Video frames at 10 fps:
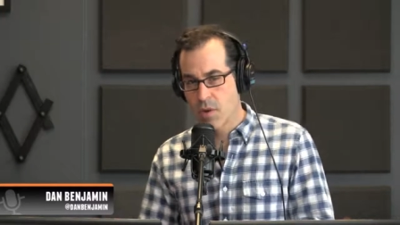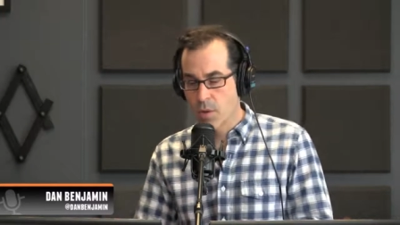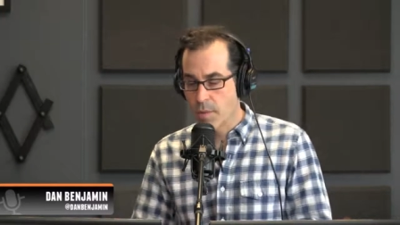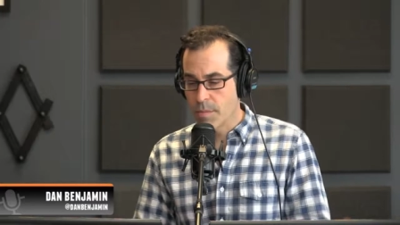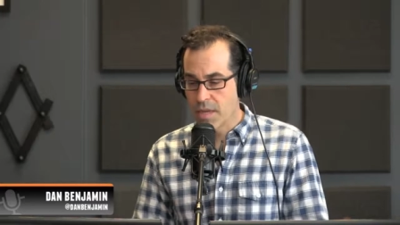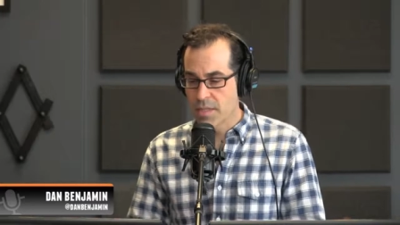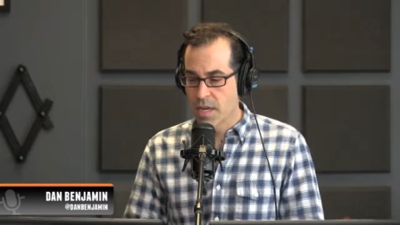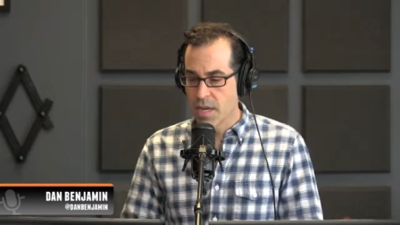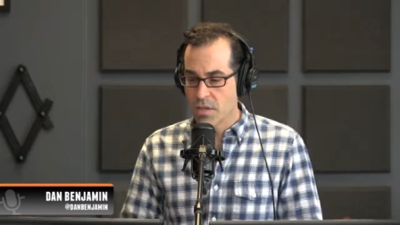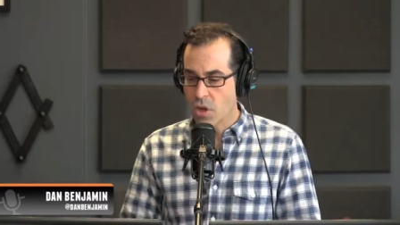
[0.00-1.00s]
No, it means
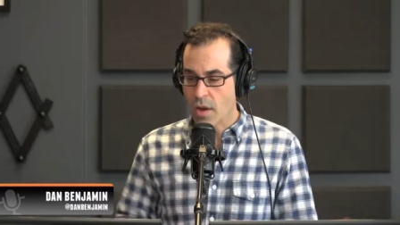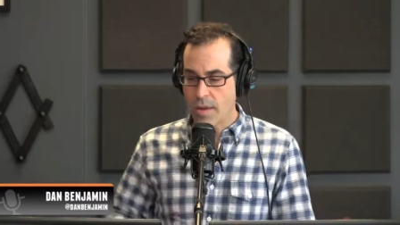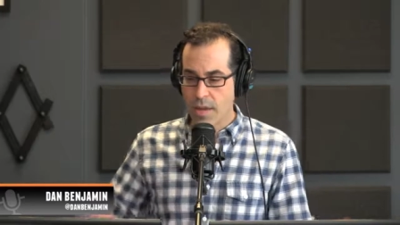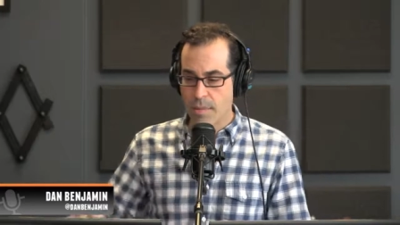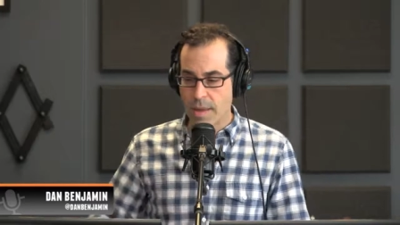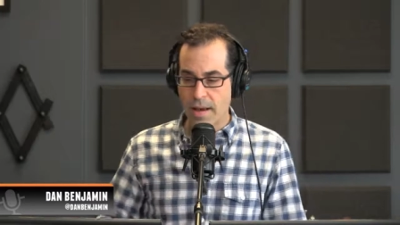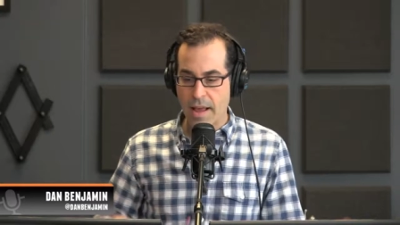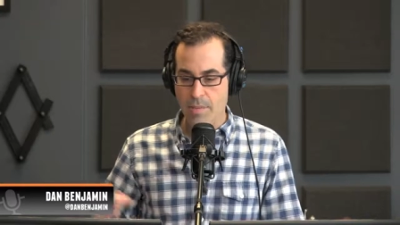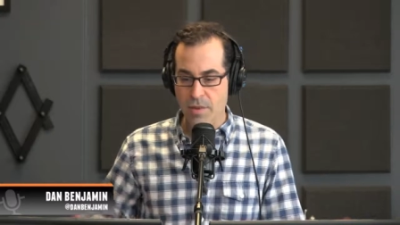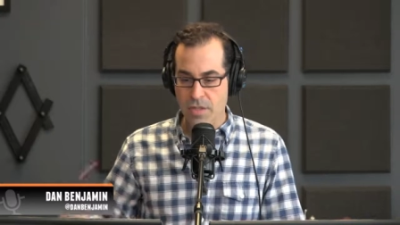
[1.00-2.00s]
talking about
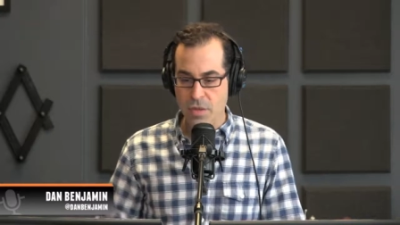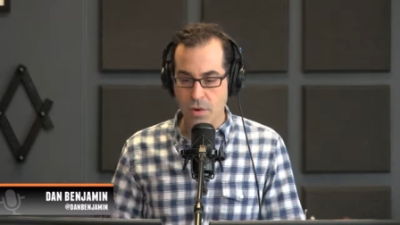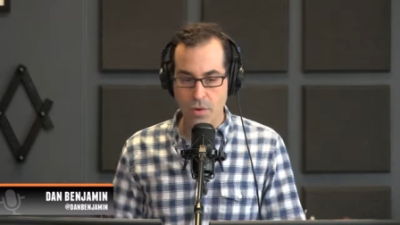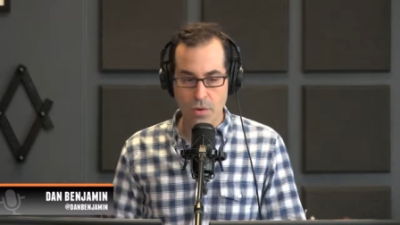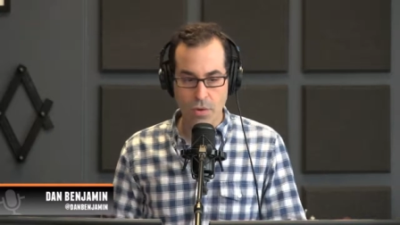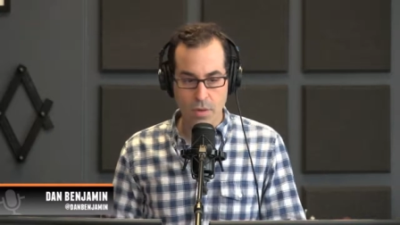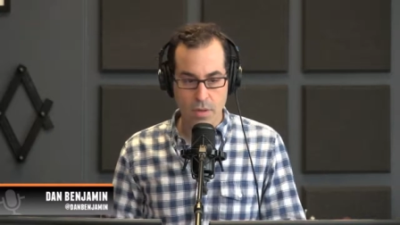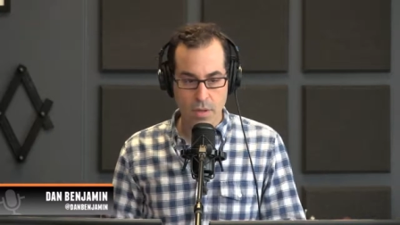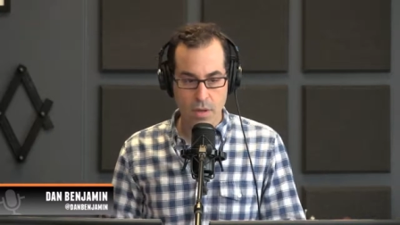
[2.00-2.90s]
Apple as a whole